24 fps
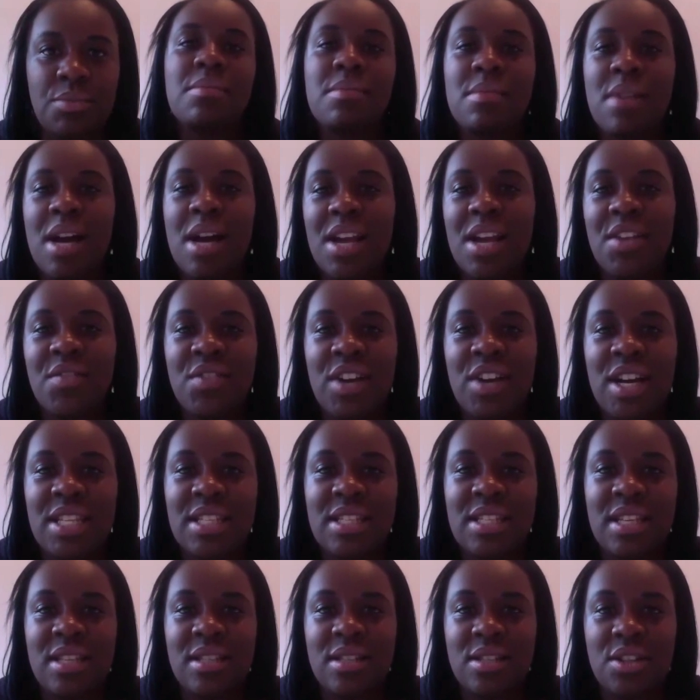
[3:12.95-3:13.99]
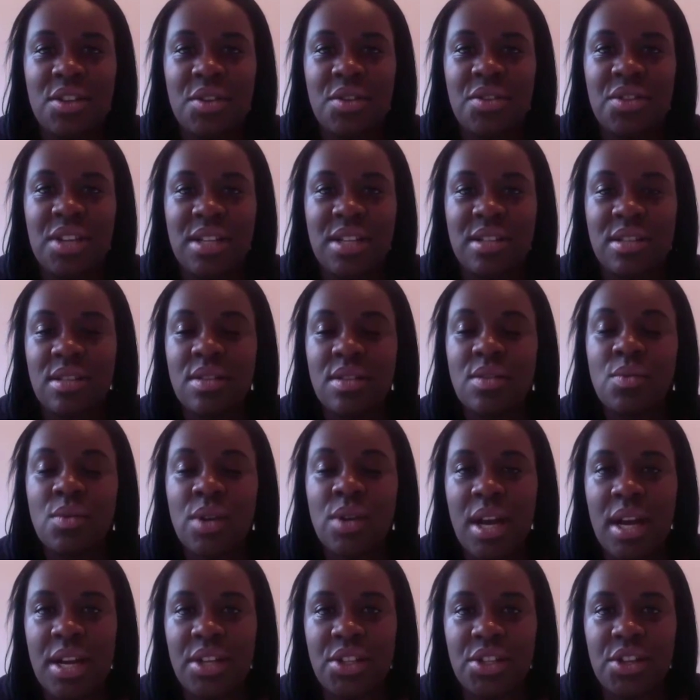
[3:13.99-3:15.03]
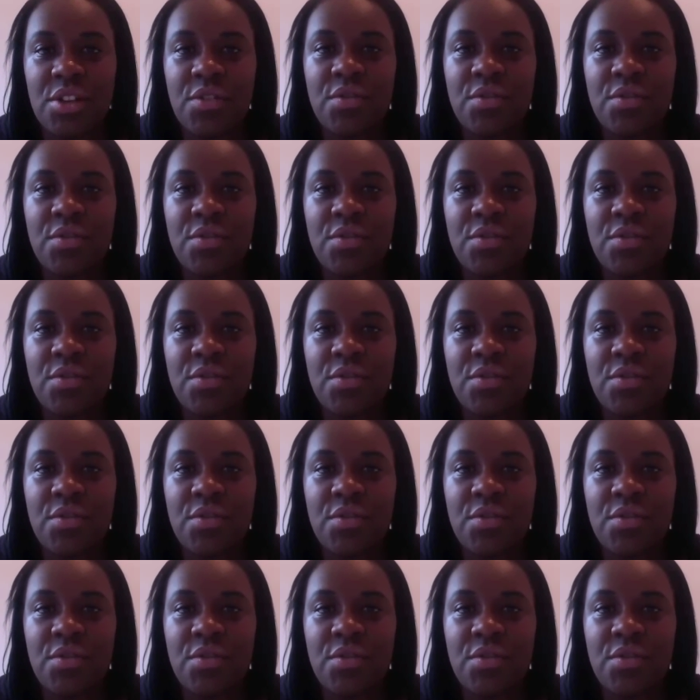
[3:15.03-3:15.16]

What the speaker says: But my advice is two things. This is what I do.